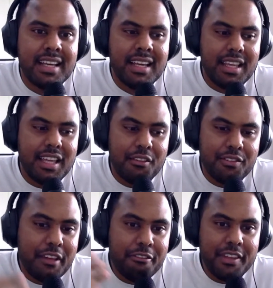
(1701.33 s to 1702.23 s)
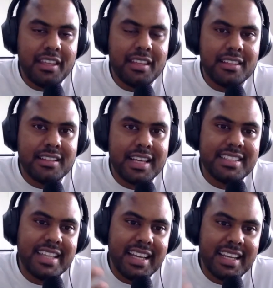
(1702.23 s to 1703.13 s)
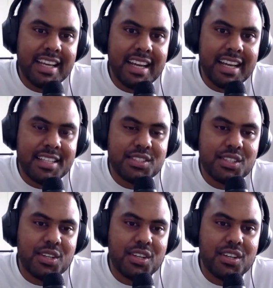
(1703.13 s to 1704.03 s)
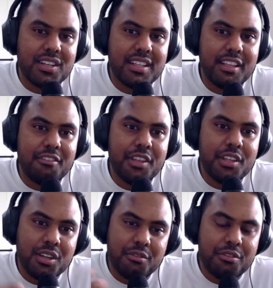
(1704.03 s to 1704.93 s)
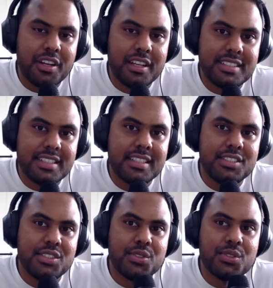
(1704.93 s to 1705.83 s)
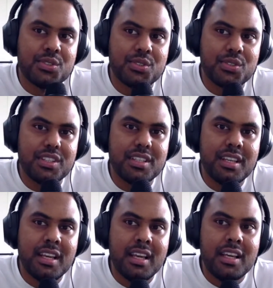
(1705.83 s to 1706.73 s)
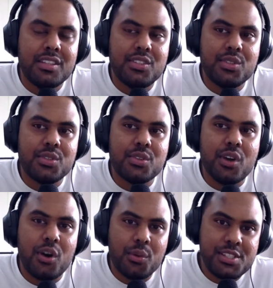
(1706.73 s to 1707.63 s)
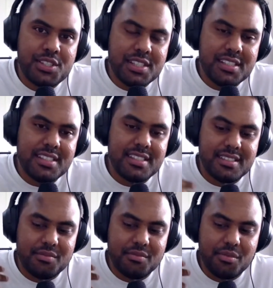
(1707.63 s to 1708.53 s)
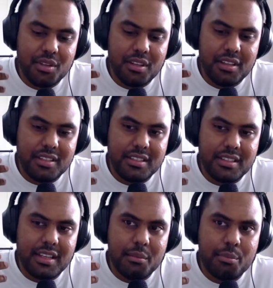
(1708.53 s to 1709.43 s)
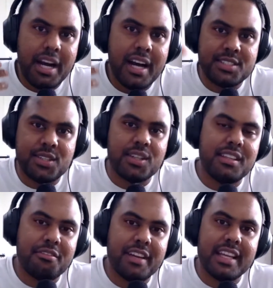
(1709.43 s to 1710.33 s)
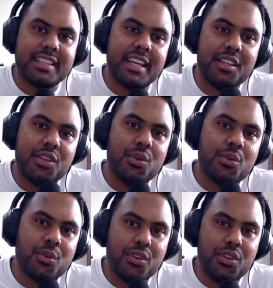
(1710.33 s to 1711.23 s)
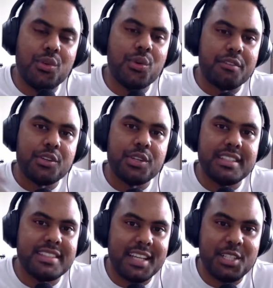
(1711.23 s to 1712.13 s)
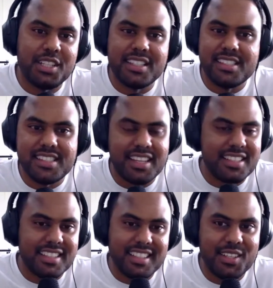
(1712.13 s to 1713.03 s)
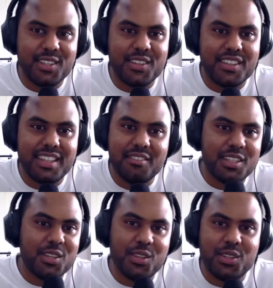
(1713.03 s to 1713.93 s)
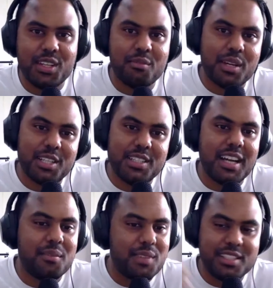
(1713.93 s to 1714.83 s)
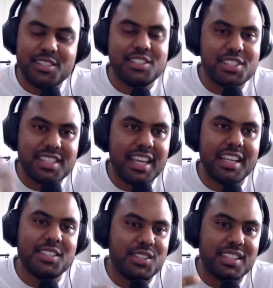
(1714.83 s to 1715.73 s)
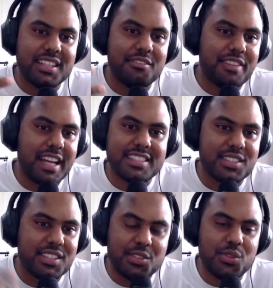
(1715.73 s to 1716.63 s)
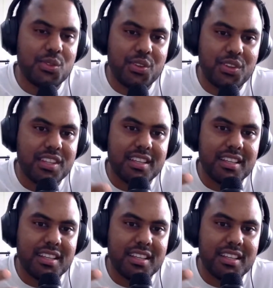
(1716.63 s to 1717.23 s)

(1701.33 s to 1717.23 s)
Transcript: if they feel antagonized or they feel confronted, to always just pass on the fact that you have good intentions, and even though you don't have much time, it's just getting to the facts or the truth or the